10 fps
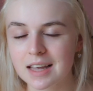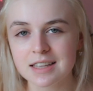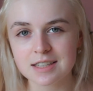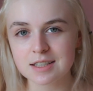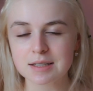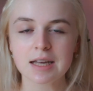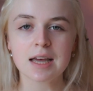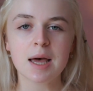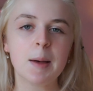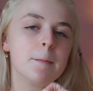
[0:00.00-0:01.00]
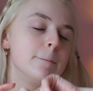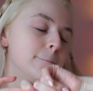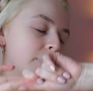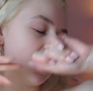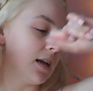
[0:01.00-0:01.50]
this is
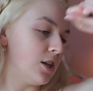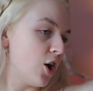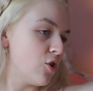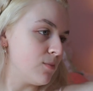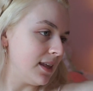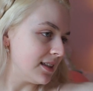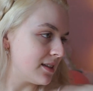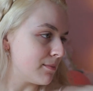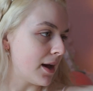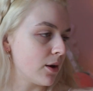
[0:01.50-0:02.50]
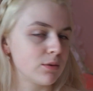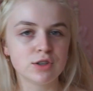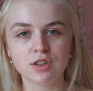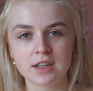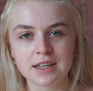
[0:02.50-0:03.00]
by no means my
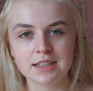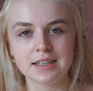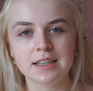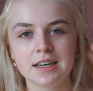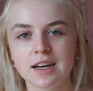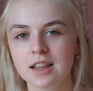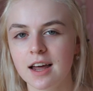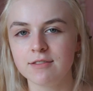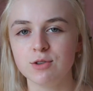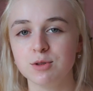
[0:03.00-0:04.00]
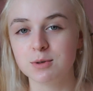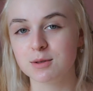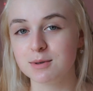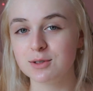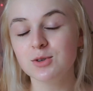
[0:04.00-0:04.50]
original idea. A lot of
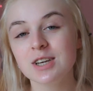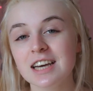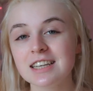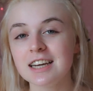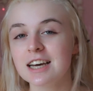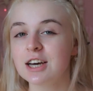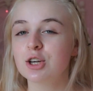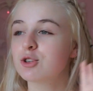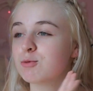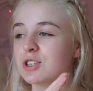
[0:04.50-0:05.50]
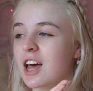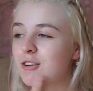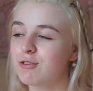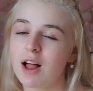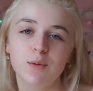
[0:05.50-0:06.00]
YouTubers have been doing it, so I'm just kind
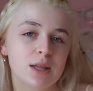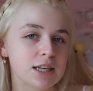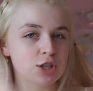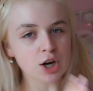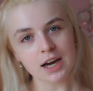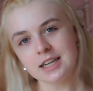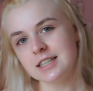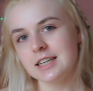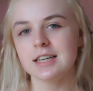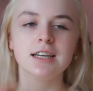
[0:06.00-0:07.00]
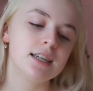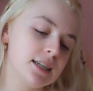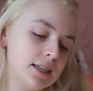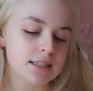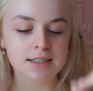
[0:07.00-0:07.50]
of following the trend.
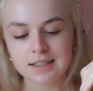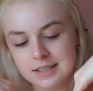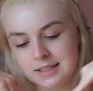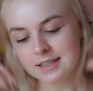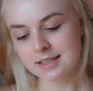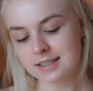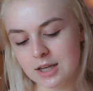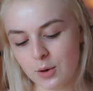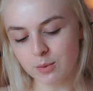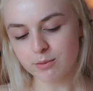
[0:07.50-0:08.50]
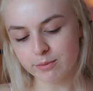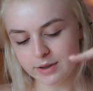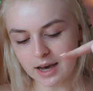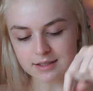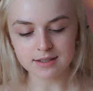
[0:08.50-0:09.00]
So
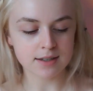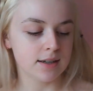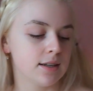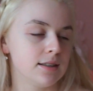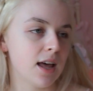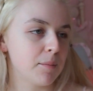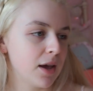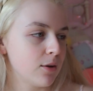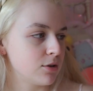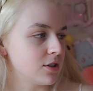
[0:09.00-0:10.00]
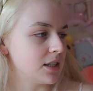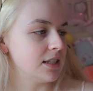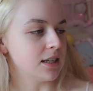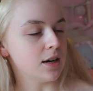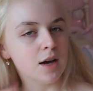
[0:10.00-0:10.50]
yes, not my original
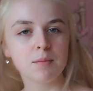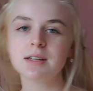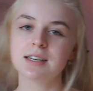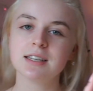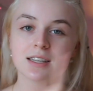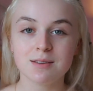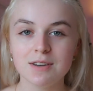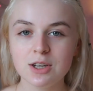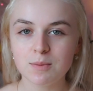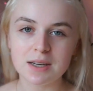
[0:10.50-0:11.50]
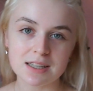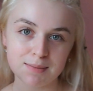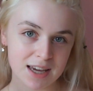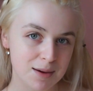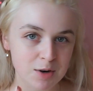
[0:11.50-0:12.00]
idea. Let's get into the video because
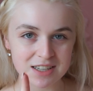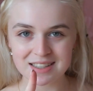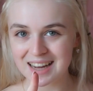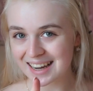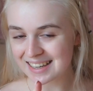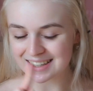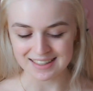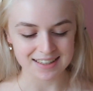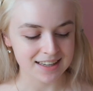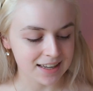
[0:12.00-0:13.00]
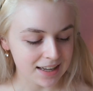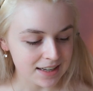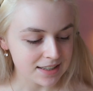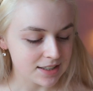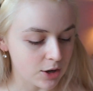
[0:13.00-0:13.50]
my camera is dying.
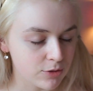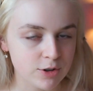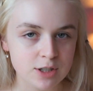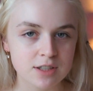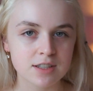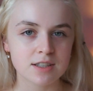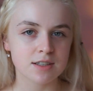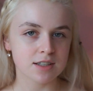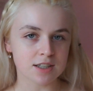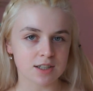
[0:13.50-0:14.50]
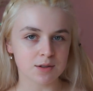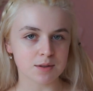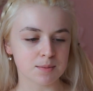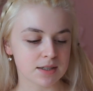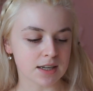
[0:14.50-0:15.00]
So first, I'm gonna start
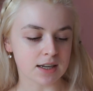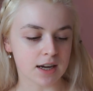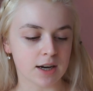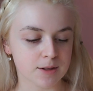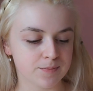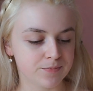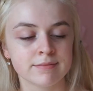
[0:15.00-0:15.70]
with some skincare.